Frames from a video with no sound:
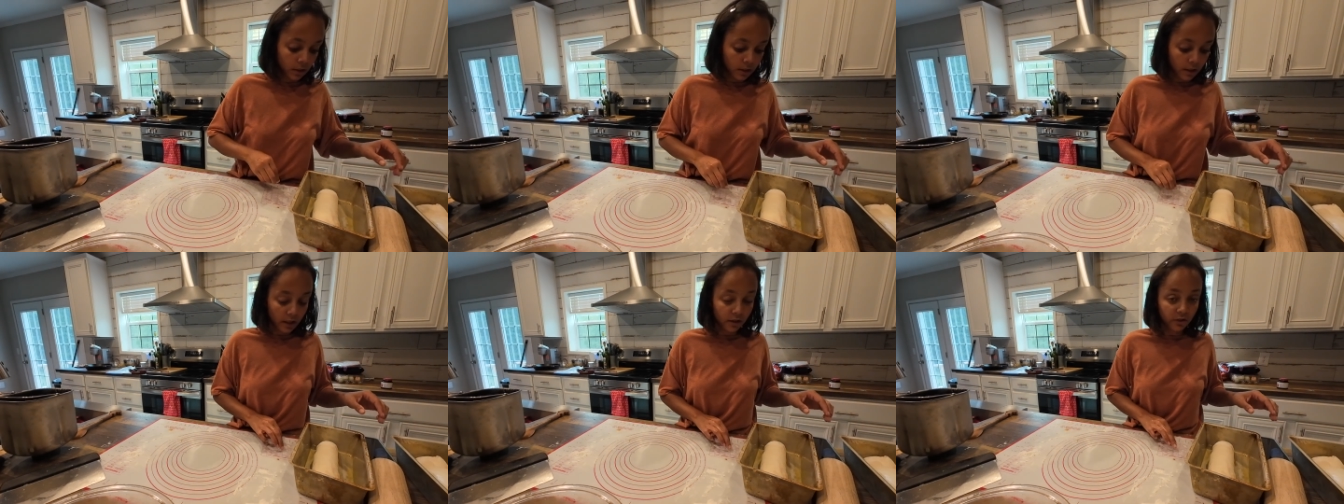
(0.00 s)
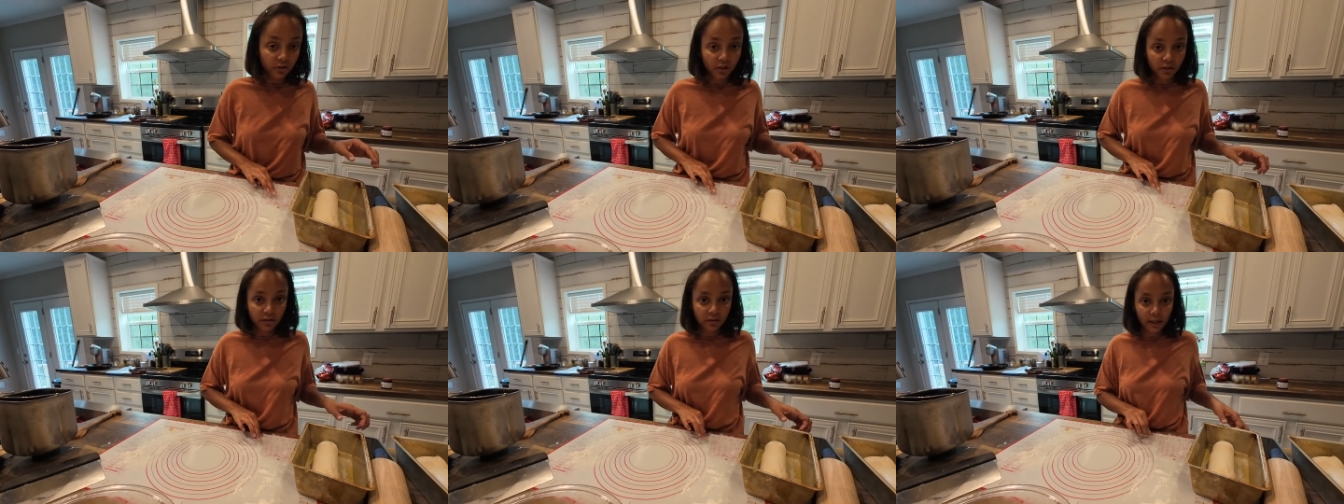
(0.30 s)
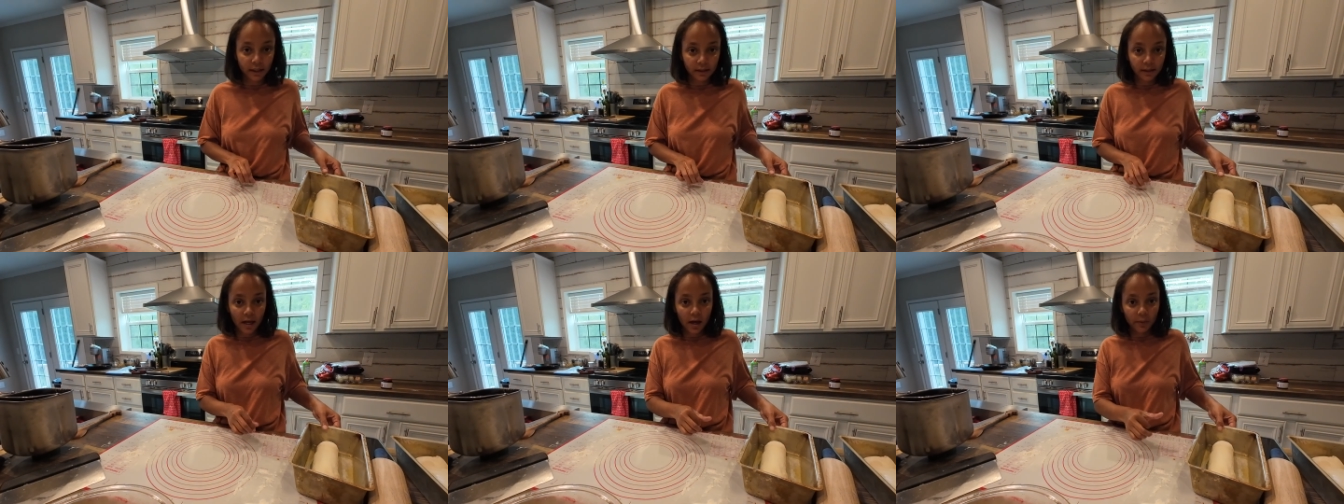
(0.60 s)
And just
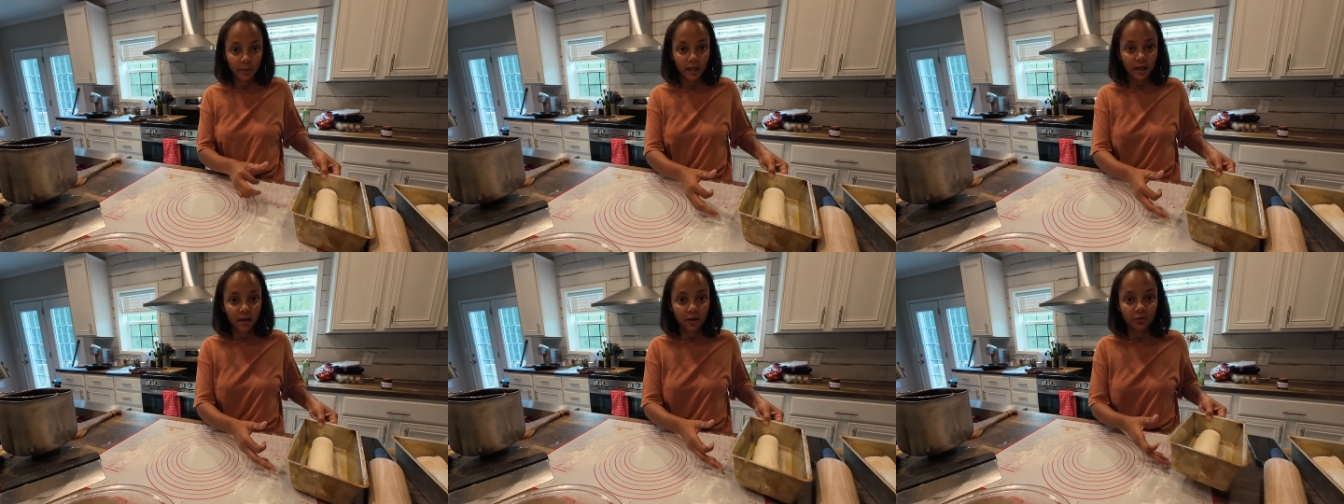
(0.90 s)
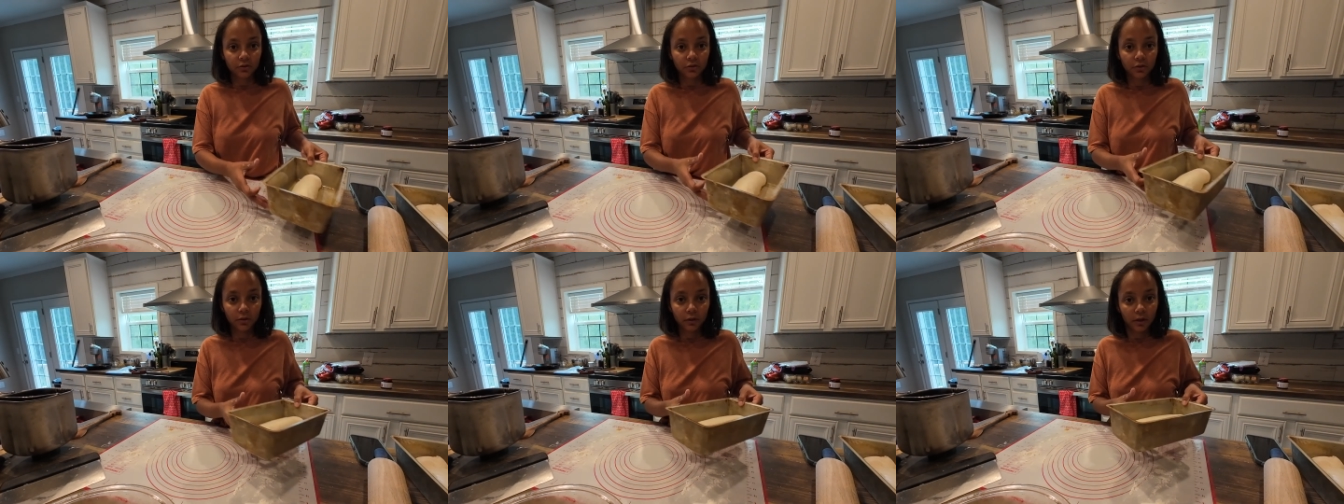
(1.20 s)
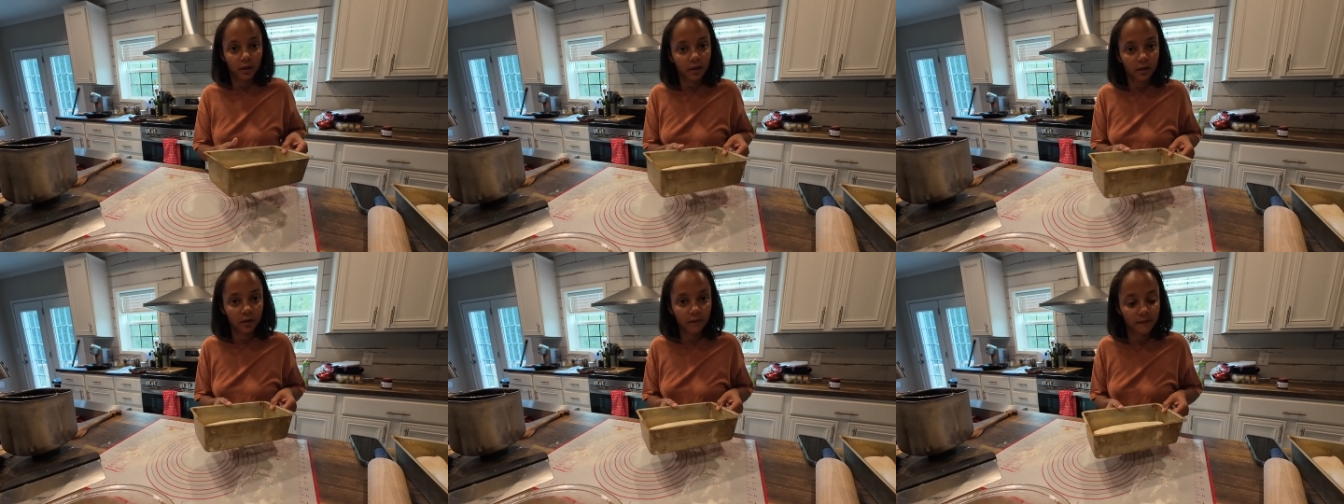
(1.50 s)
like that, we got our 2
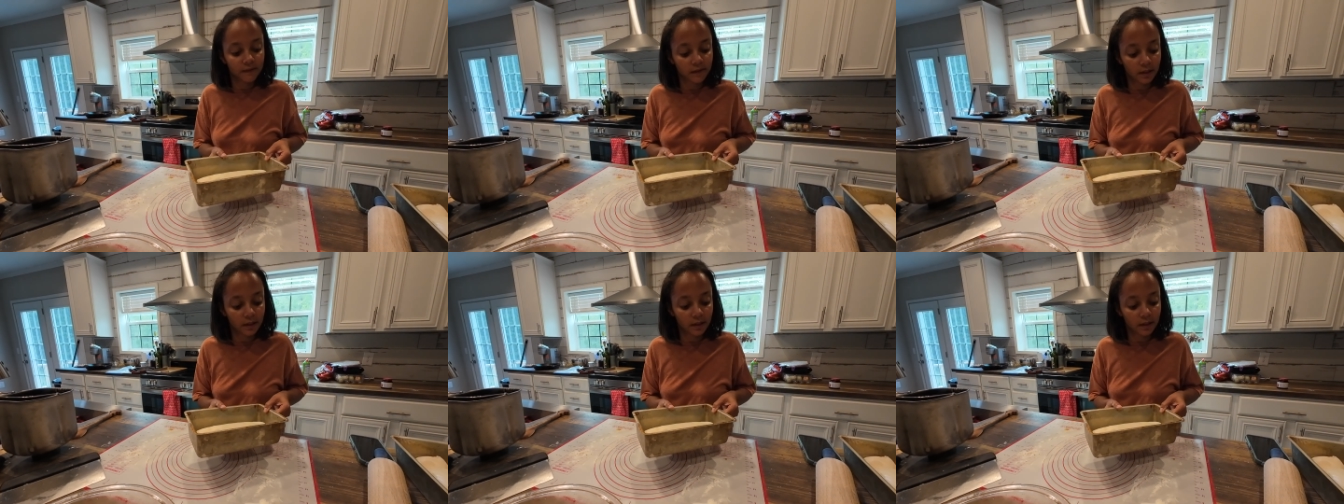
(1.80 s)
loaves,